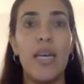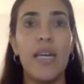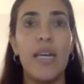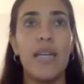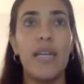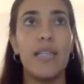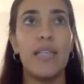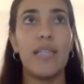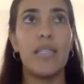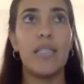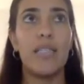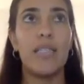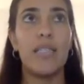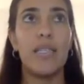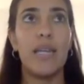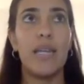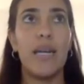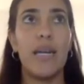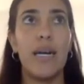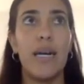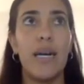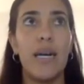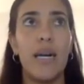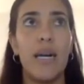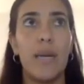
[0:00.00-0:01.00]
It's
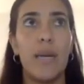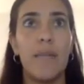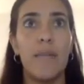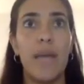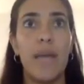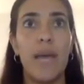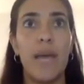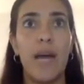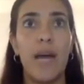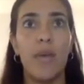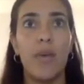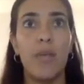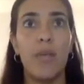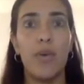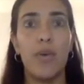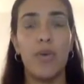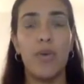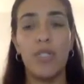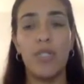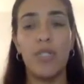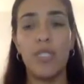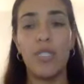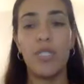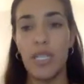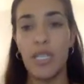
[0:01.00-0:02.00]
our
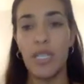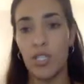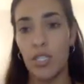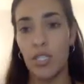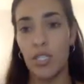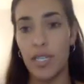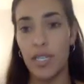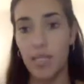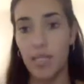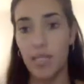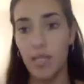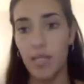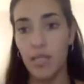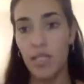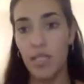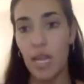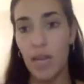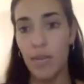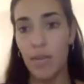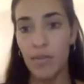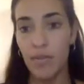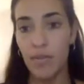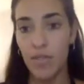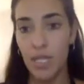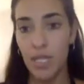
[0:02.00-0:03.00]
post-session data, the
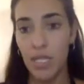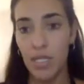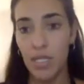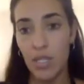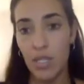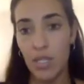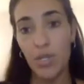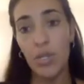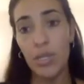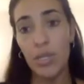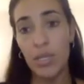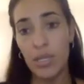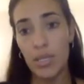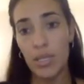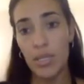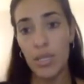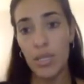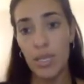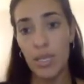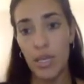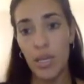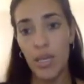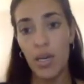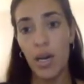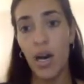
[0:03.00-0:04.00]
type of thing that you can
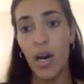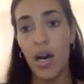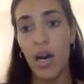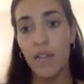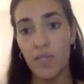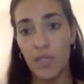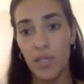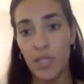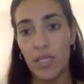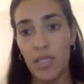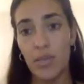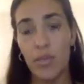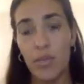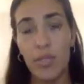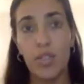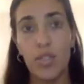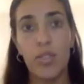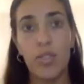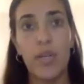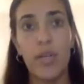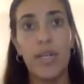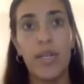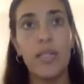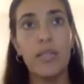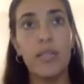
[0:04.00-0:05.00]
see after someone
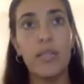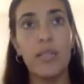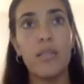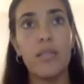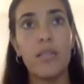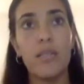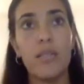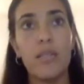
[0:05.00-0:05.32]
trains.